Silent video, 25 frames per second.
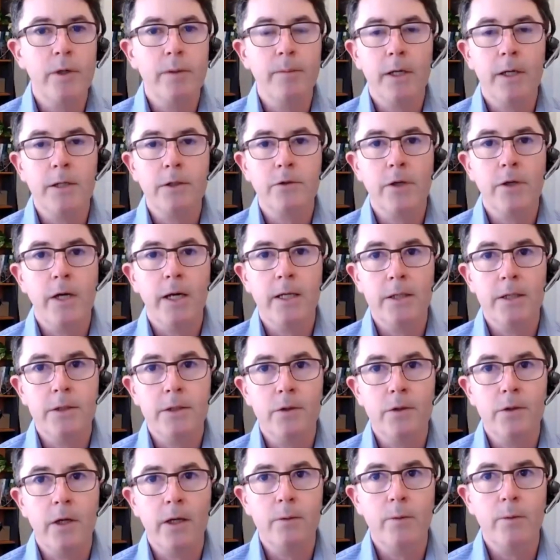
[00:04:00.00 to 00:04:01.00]
pretty much
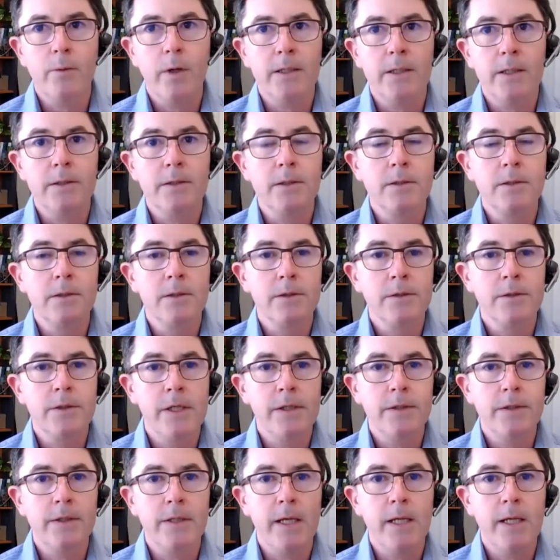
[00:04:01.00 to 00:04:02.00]
traded sideways
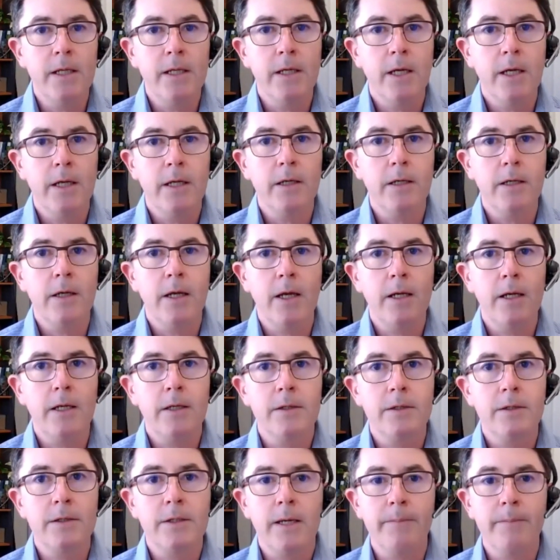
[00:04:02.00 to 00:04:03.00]
since then,
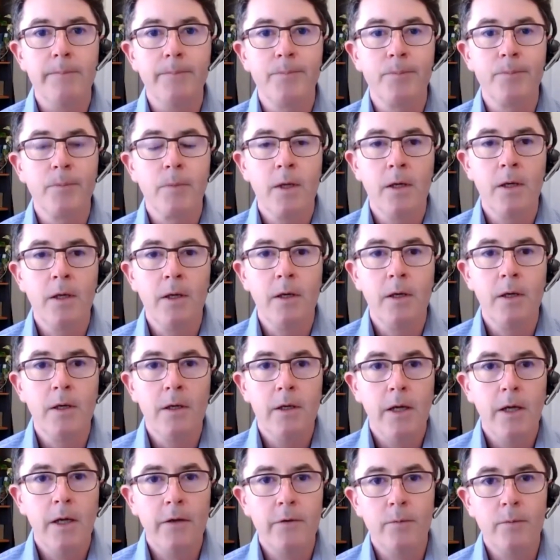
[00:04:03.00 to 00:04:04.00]
and
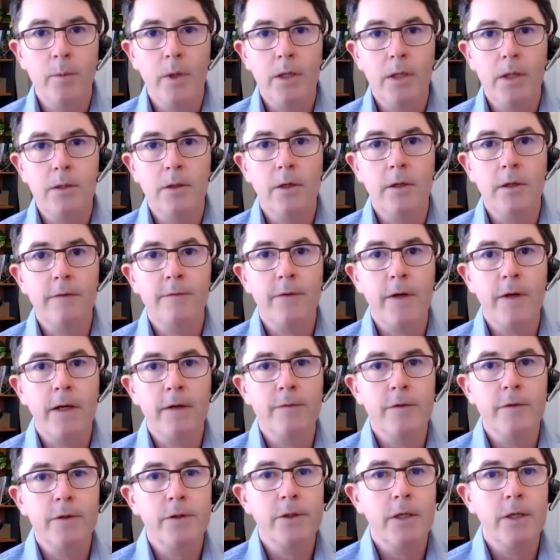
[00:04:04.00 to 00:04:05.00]
hasn't been a lot of
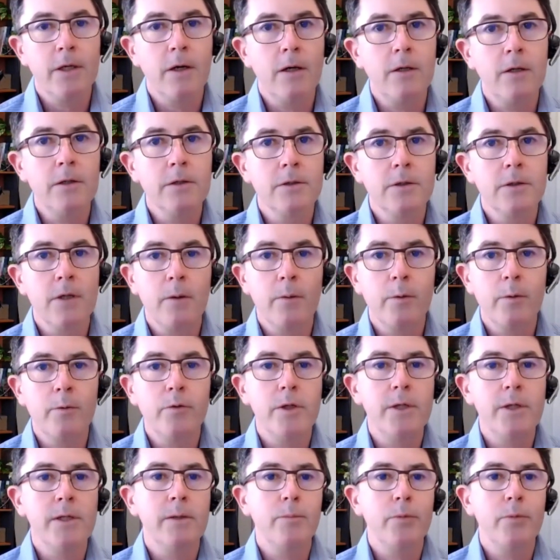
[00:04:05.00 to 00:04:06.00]
fun for shareholders. So we
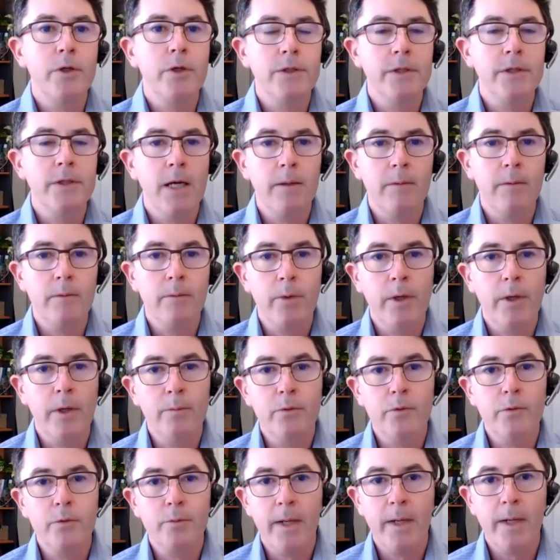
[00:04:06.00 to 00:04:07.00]
really appreciate
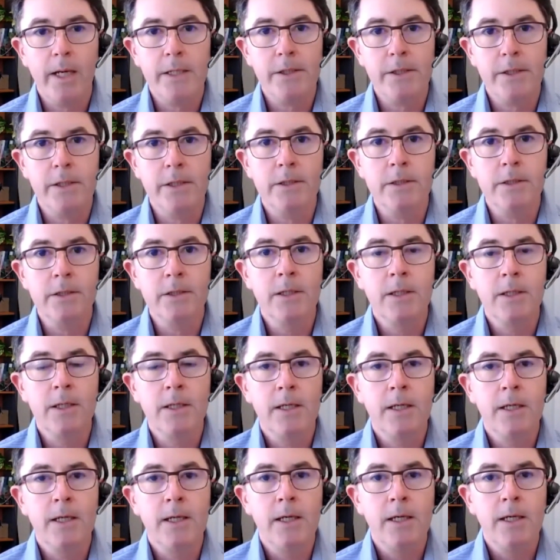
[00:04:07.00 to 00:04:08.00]
people's patience
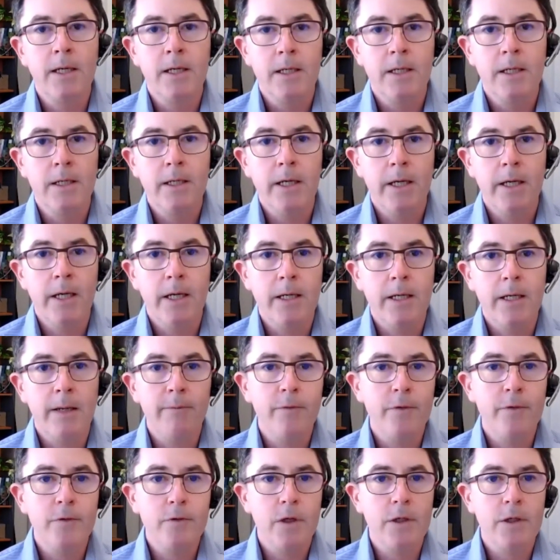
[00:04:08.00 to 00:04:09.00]
and
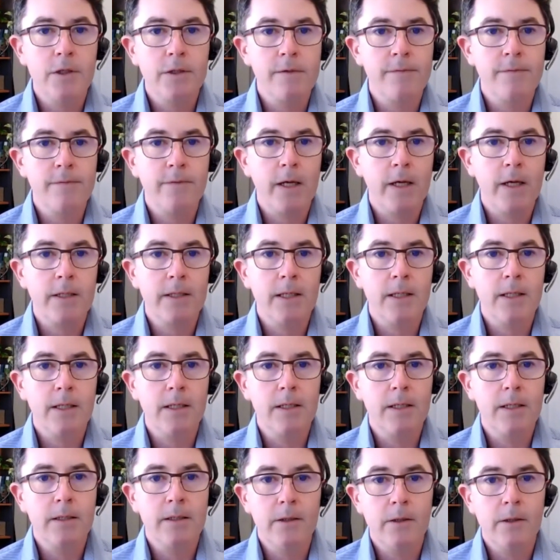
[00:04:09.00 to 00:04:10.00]
emphasise the fact that
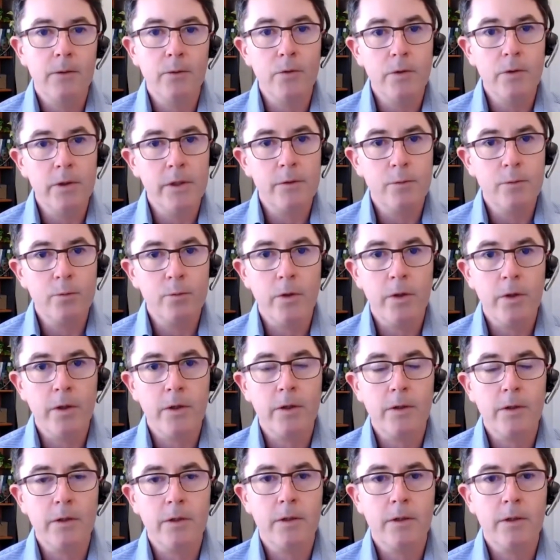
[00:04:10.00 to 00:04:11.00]
all this
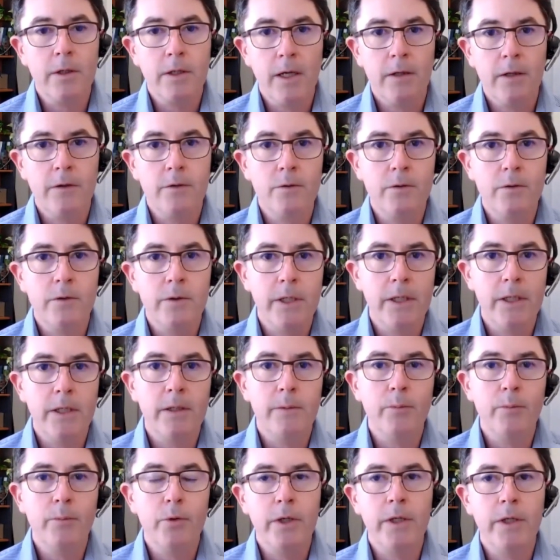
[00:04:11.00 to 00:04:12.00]
work has gone
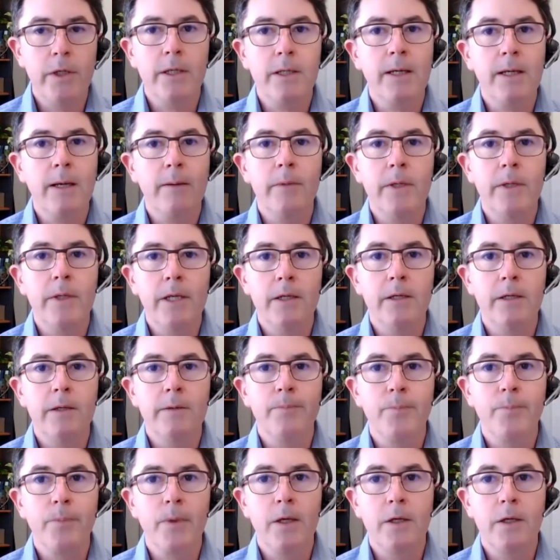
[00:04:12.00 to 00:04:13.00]
into putting the company in
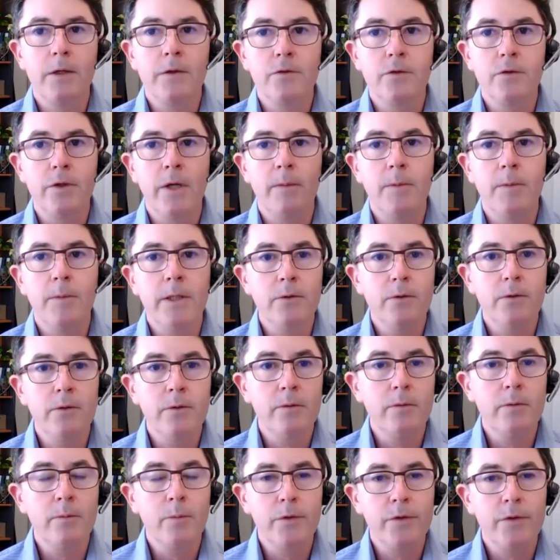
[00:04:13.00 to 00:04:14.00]
an extremely
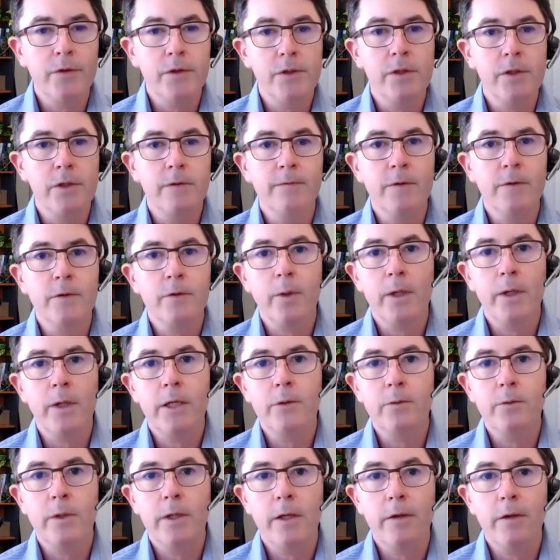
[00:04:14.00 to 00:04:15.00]
good position for
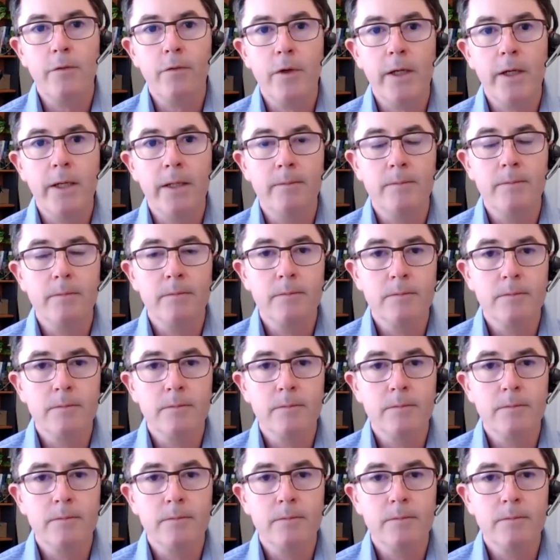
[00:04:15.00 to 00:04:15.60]
2023.